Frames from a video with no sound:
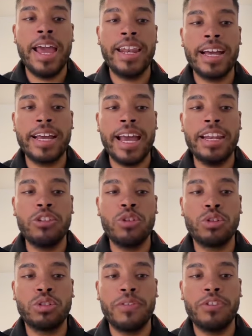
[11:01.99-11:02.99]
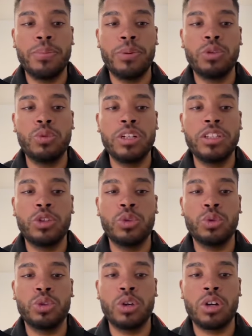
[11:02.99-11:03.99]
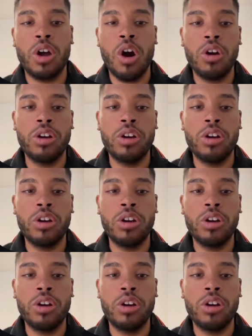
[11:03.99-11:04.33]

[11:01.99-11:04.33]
again, you also have the opportunity to turn on